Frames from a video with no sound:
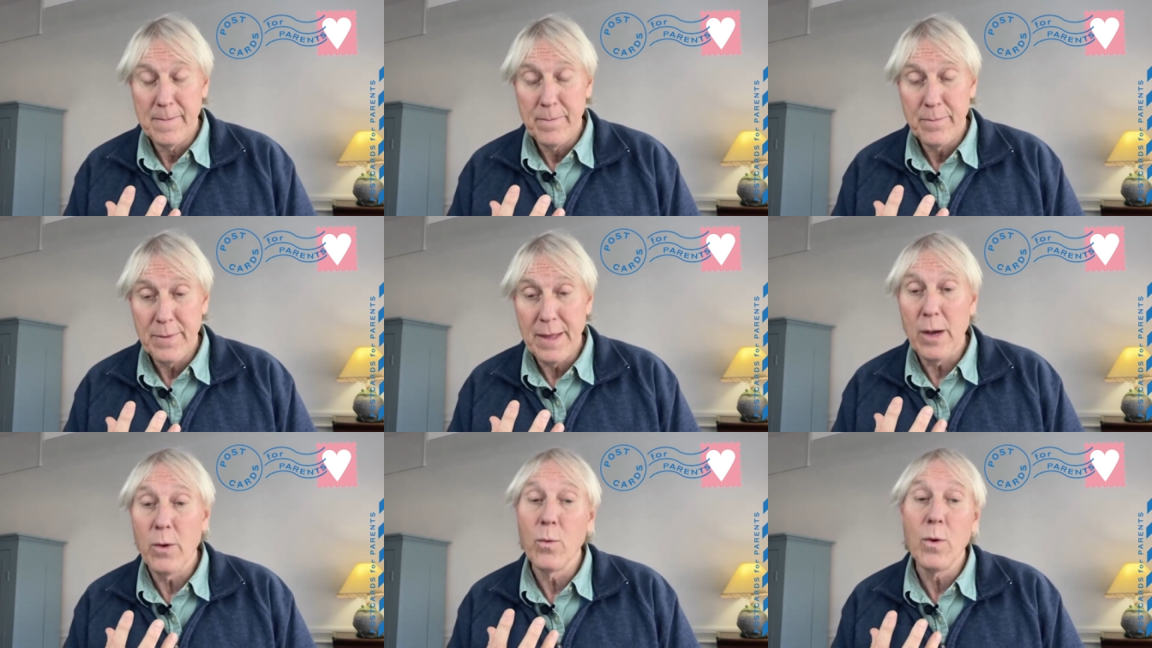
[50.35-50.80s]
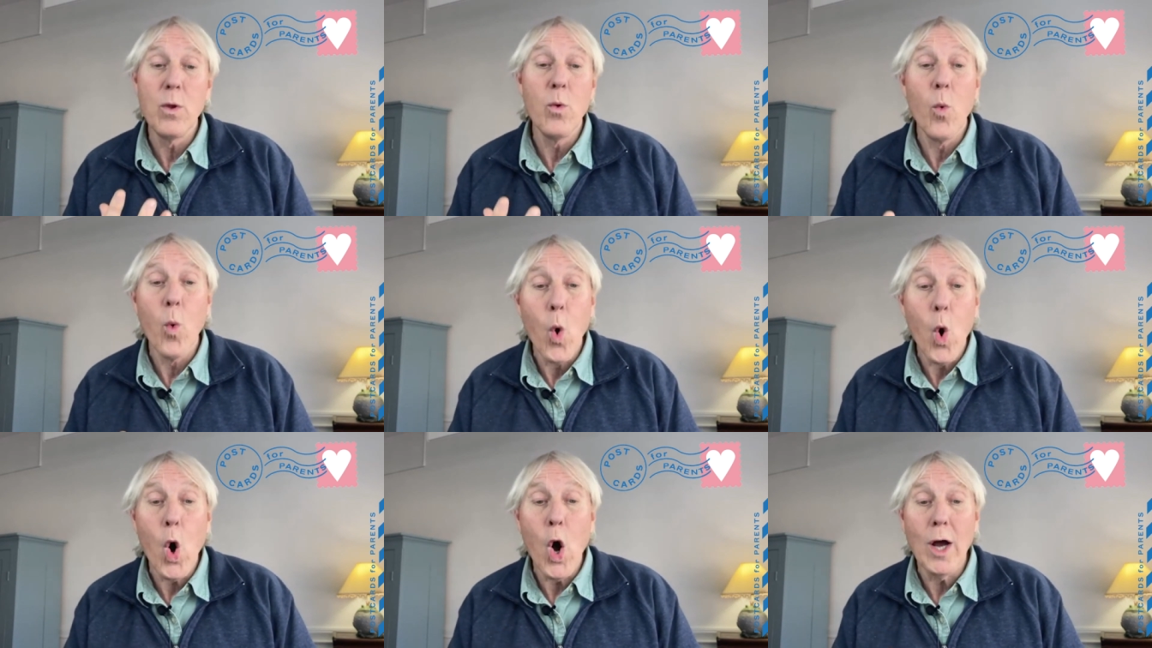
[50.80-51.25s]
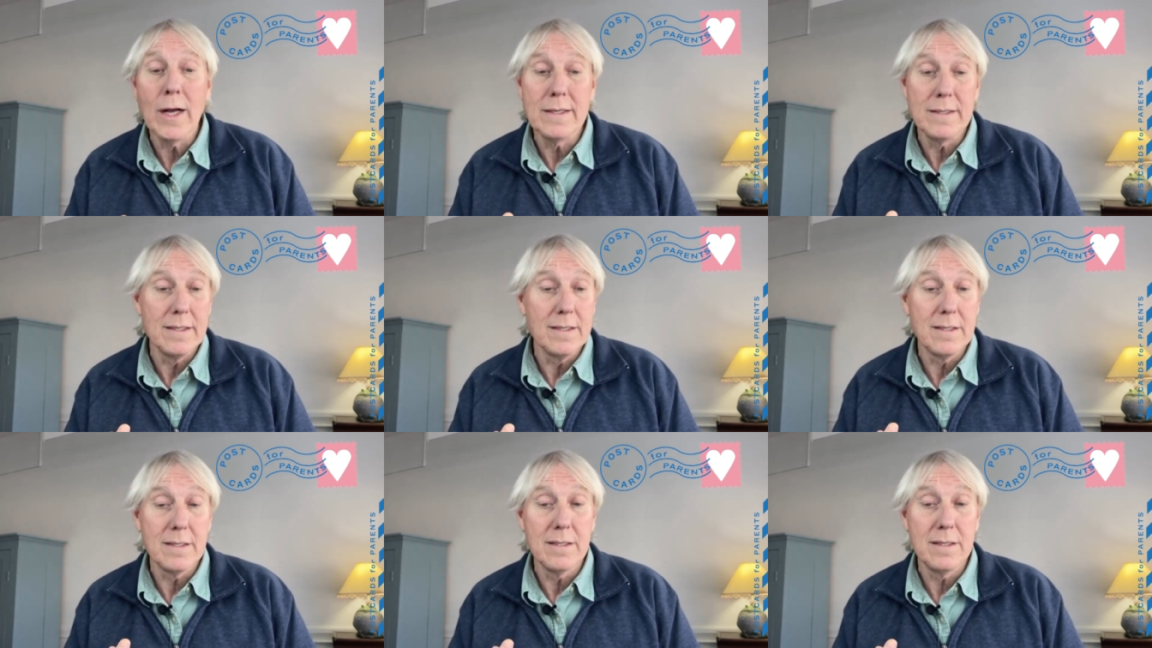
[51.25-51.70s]
that we
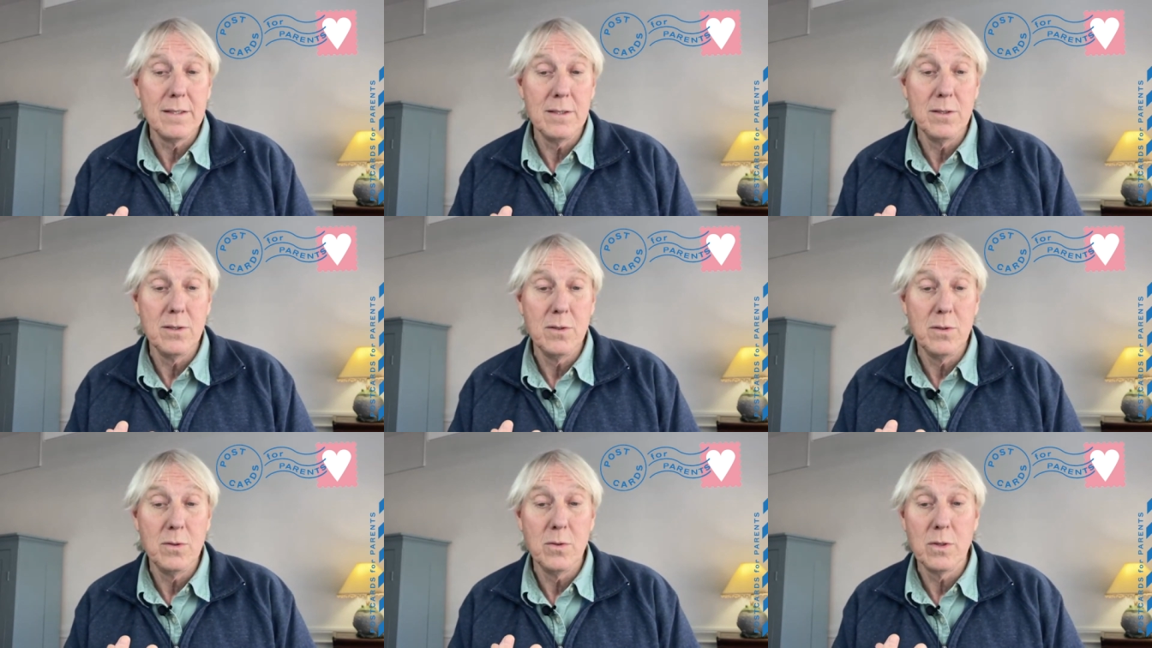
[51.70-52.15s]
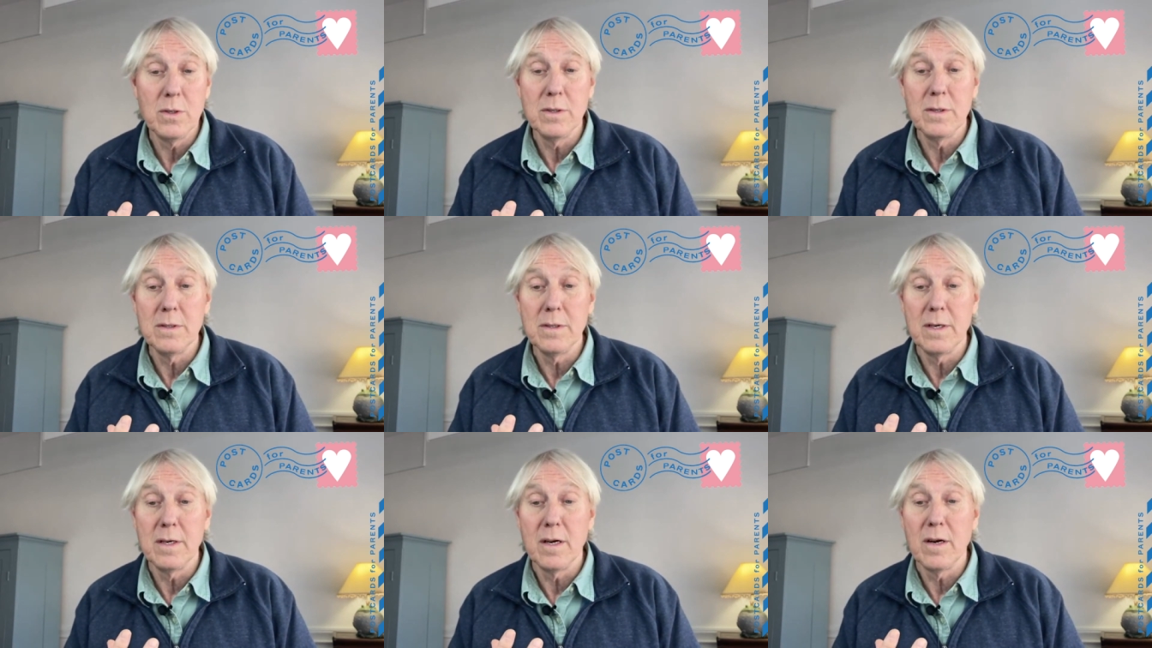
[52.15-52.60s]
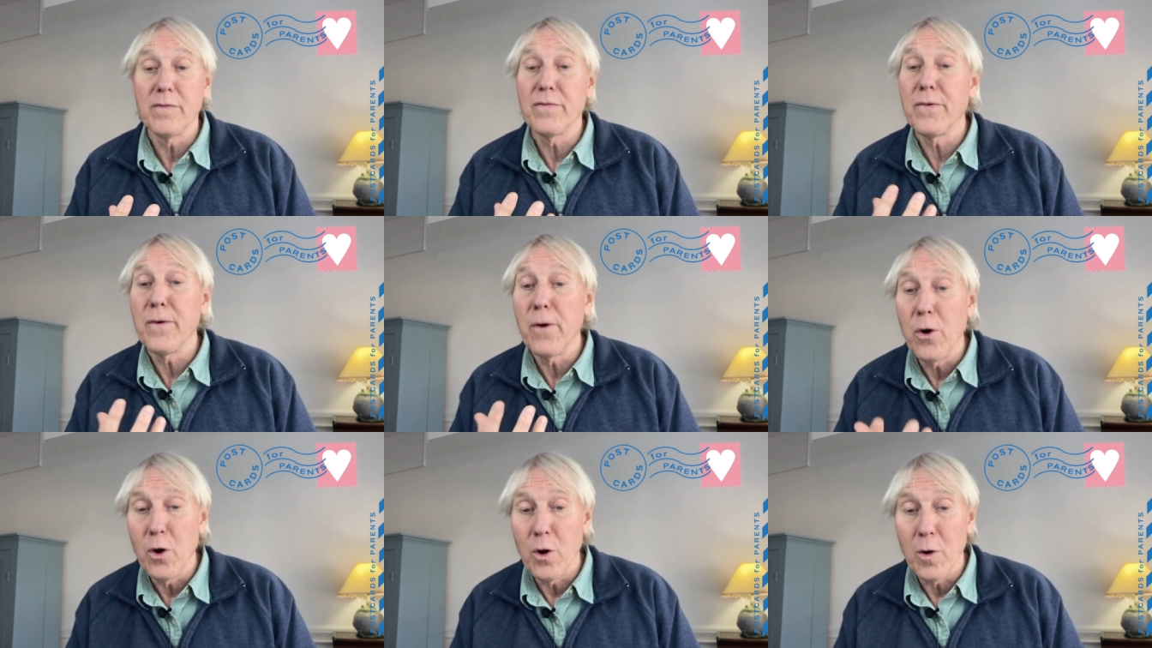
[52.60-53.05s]
want to
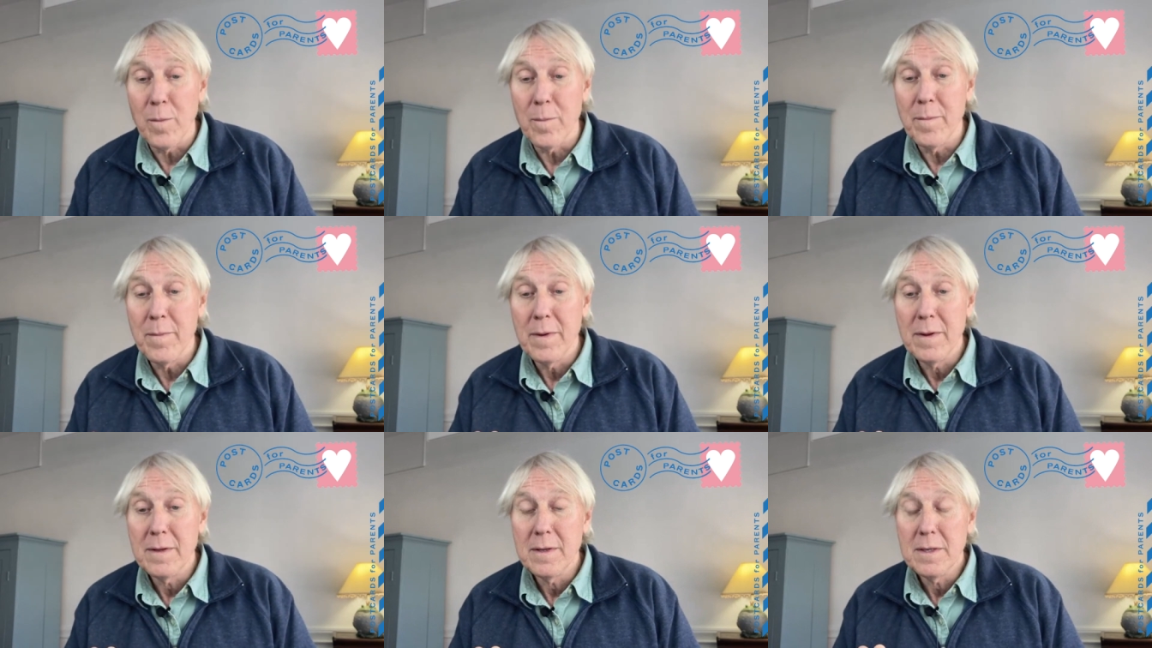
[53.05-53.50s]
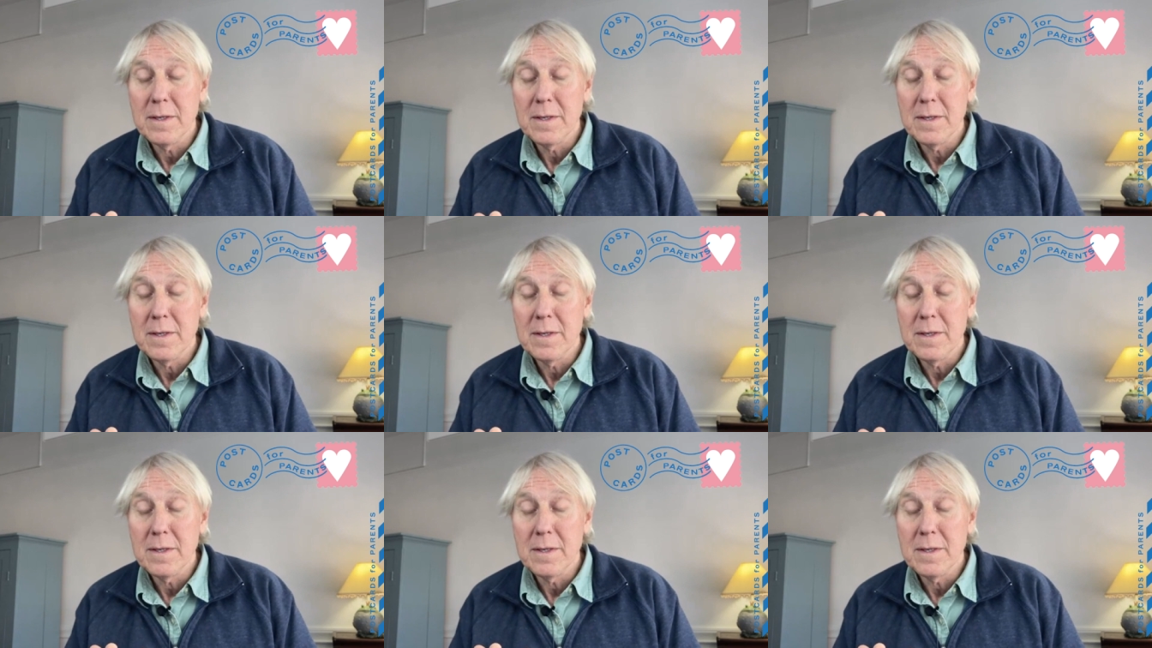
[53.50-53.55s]
affirm